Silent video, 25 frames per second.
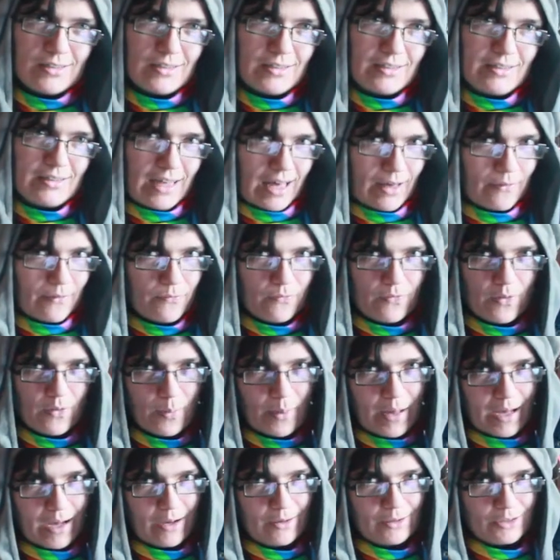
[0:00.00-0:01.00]
enough
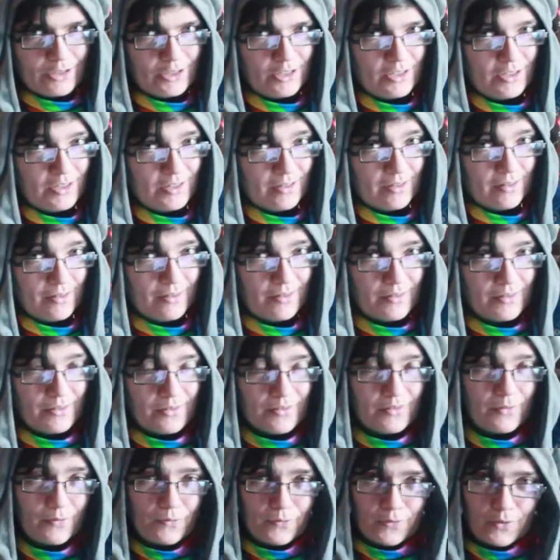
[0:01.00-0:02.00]
about
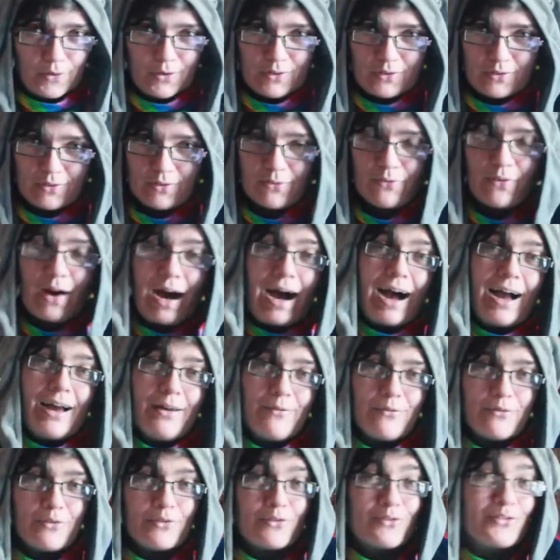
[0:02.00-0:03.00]
the first
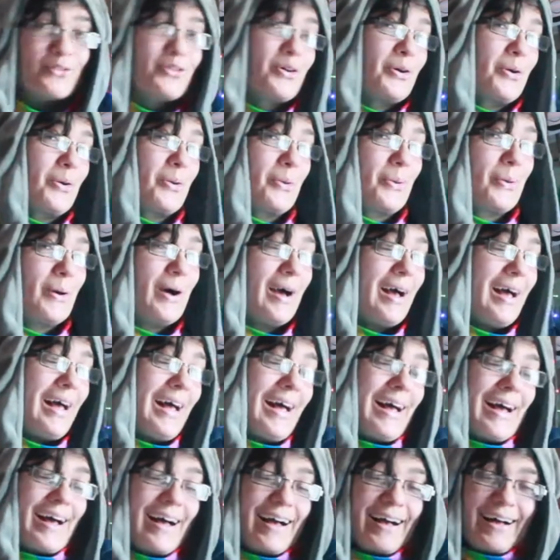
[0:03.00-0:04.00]
5, so
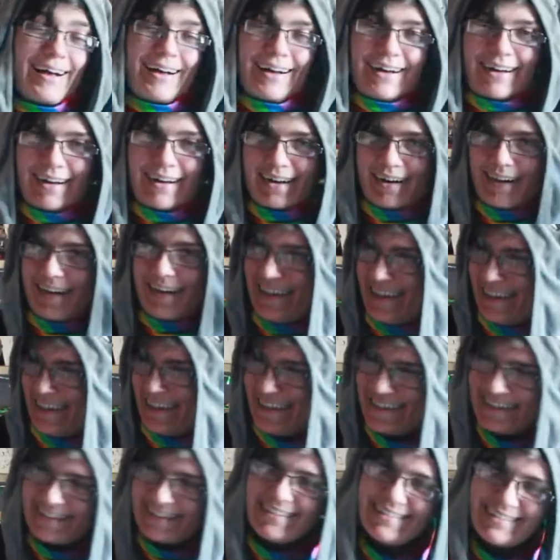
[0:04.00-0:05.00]

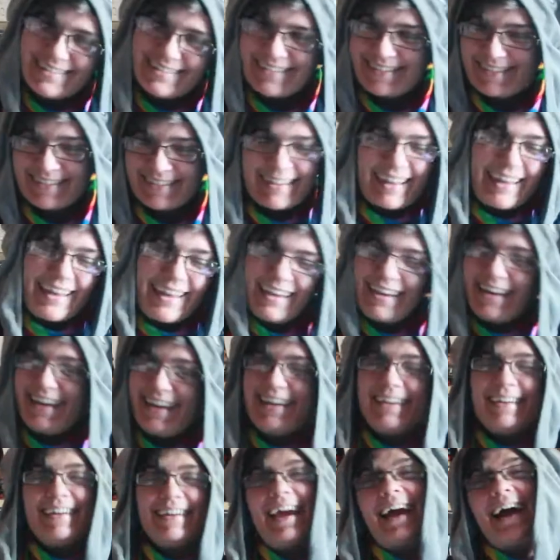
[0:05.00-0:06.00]

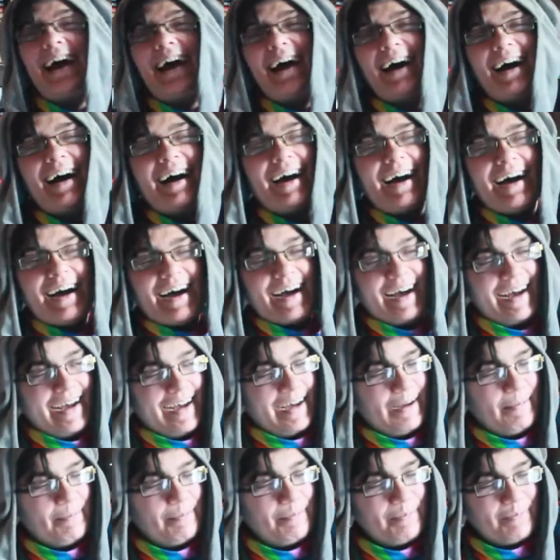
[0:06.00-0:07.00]

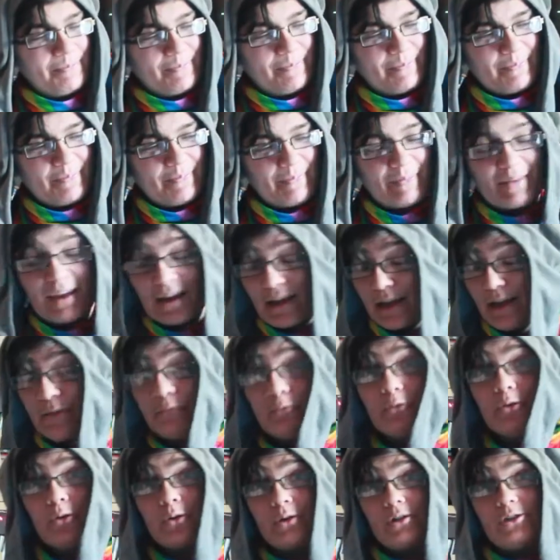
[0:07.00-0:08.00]
if
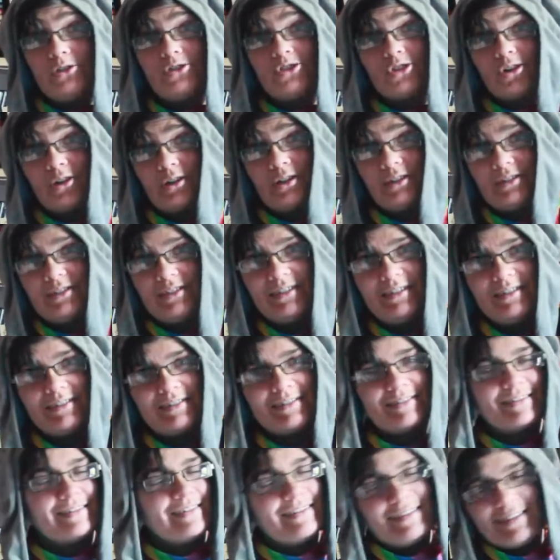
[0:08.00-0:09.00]
you enjoyed
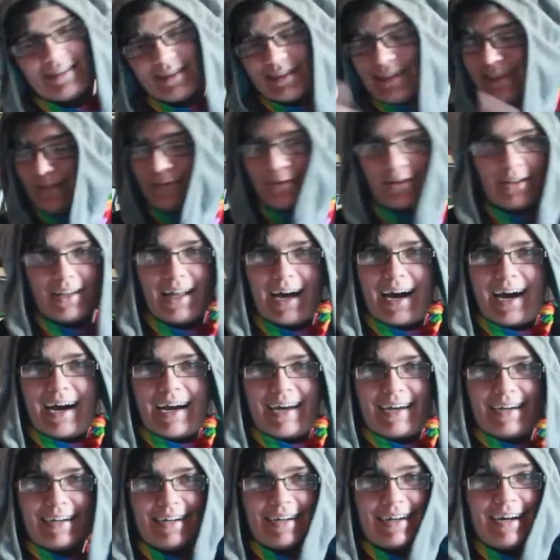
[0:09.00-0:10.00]
this, leave a
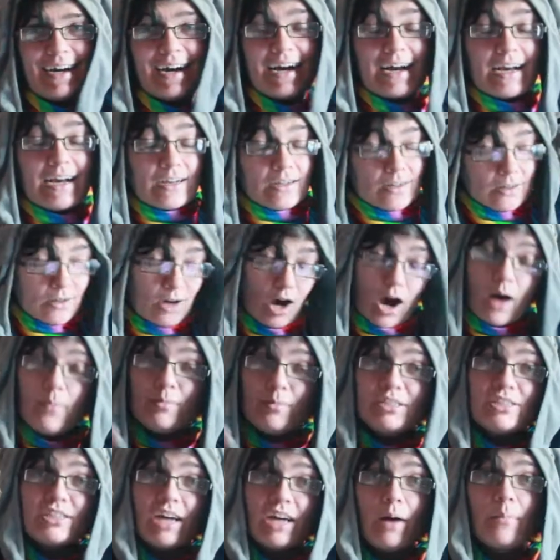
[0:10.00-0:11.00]
like,
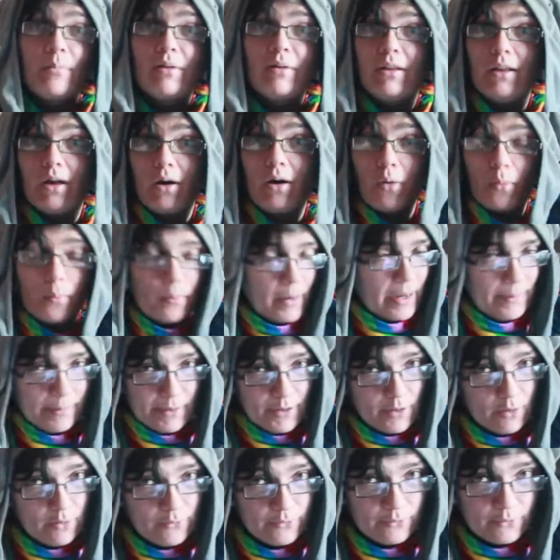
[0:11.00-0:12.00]
comment down below. Maybe
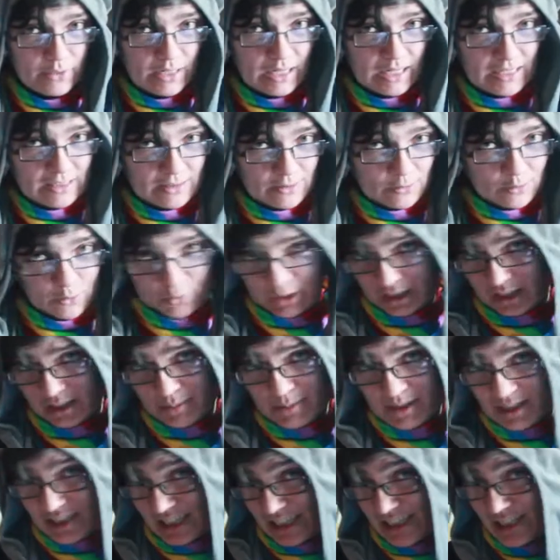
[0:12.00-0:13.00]
you've got
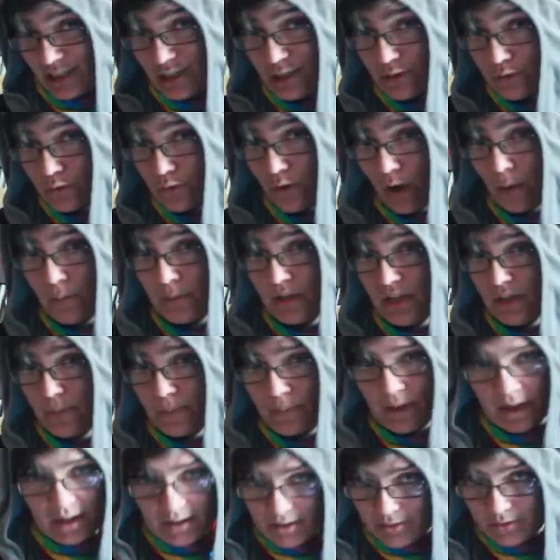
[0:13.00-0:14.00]
recommendations for me
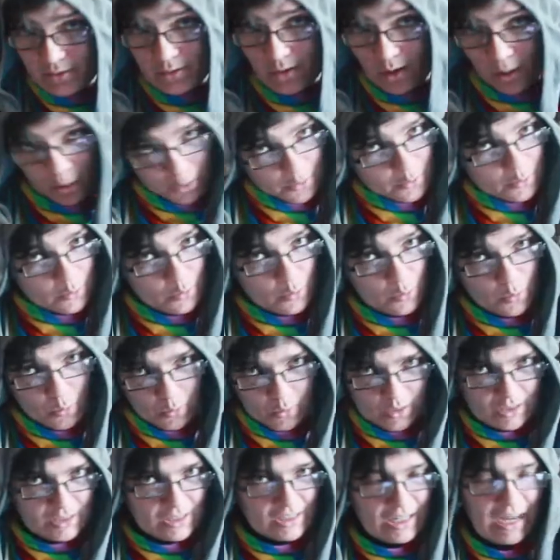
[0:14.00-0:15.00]
based on
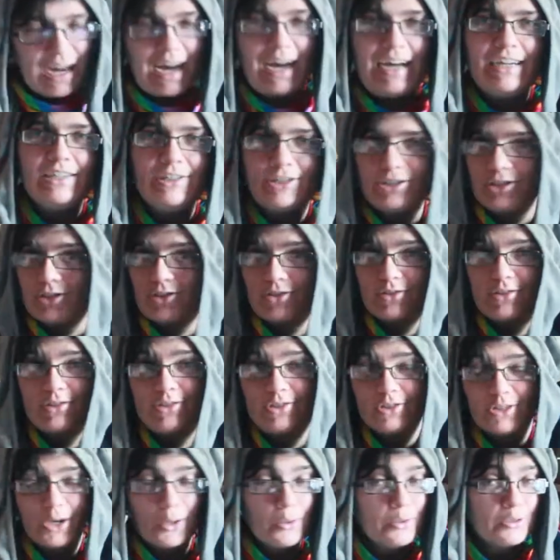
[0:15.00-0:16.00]
what I
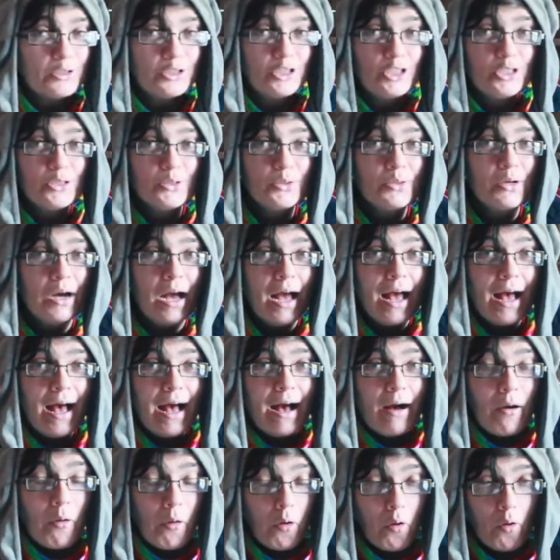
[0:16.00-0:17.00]
just told you,
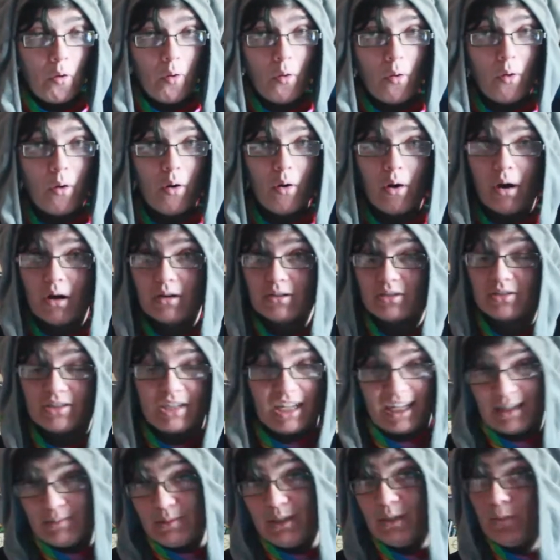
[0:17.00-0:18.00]
or
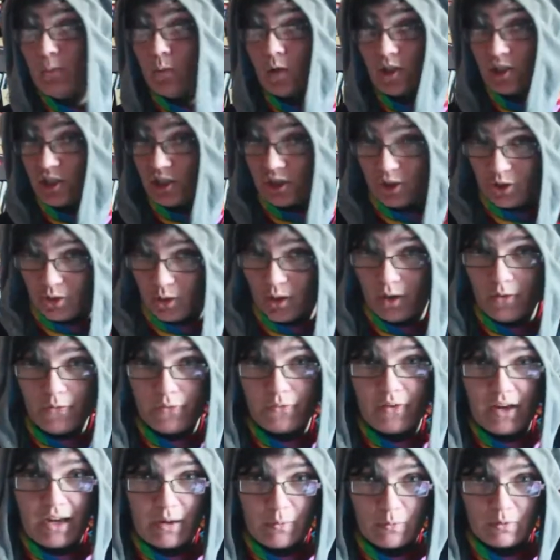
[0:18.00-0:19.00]
tell me what your
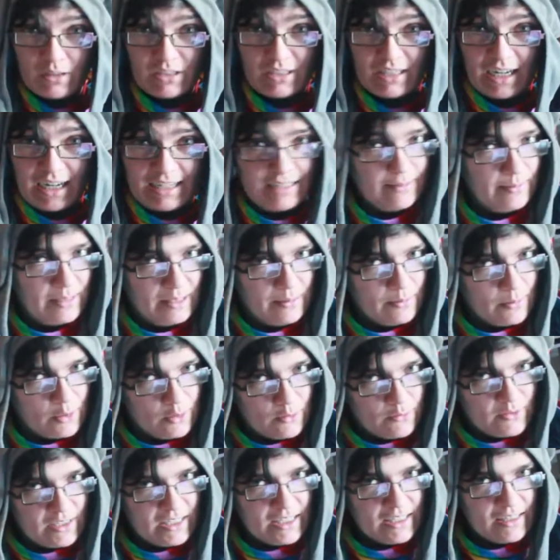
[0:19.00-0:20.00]
favorite anime
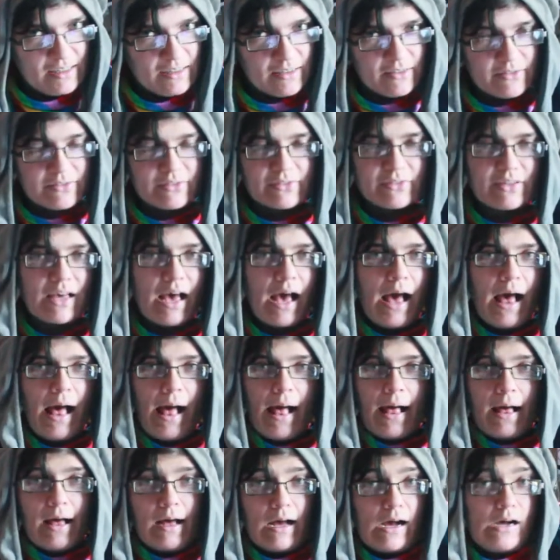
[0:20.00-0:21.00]
movie is.
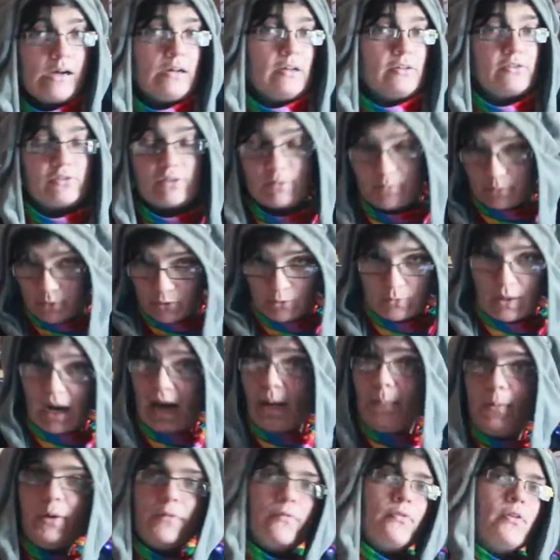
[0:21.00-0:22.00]

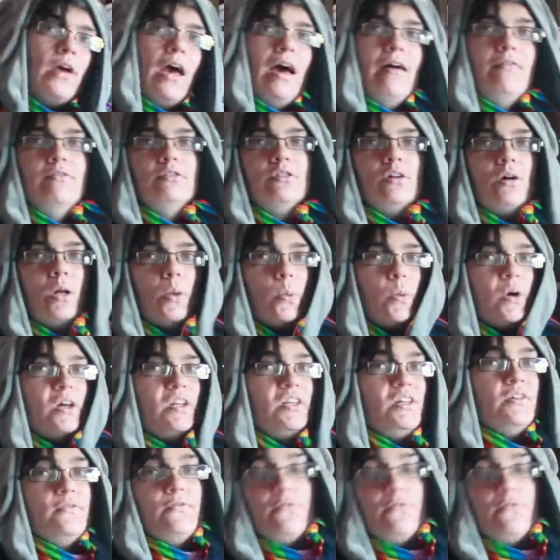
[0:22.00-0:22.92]
Subscribe if you haven't already.